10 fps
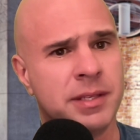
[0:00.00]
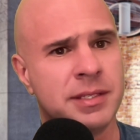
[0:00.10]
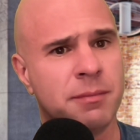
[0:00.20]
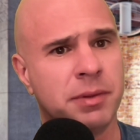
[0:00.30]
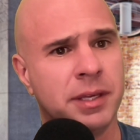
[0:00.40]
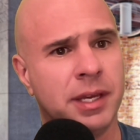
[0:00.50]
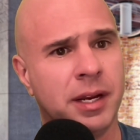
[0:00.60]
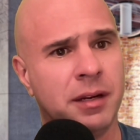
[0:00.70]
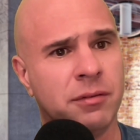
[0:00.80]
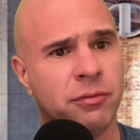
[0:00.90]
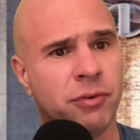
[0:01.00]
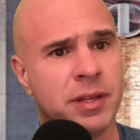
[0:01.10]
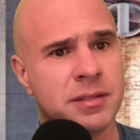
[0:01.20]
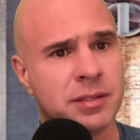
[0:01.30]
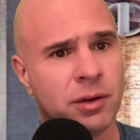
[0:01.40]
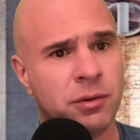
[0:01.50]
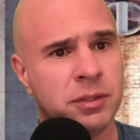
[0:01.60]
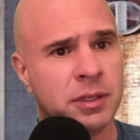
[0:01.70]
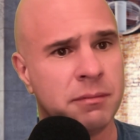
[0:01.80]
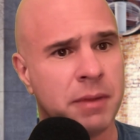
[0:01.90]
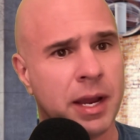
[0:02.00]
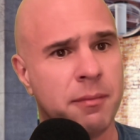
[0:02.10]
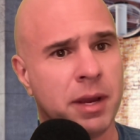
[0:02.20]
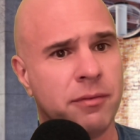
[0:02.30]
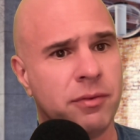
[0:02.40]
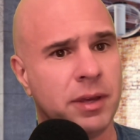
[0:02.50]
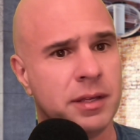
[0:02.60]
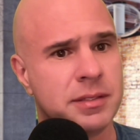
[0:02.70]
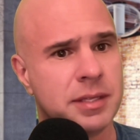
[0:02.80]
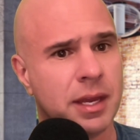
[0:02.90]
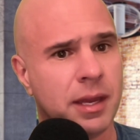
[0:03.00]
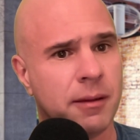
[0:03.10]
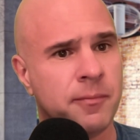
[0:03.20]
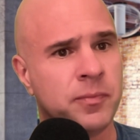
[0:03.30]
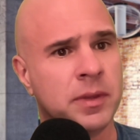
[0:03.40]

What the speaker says: I simply getting friend-zoned by my fiancé?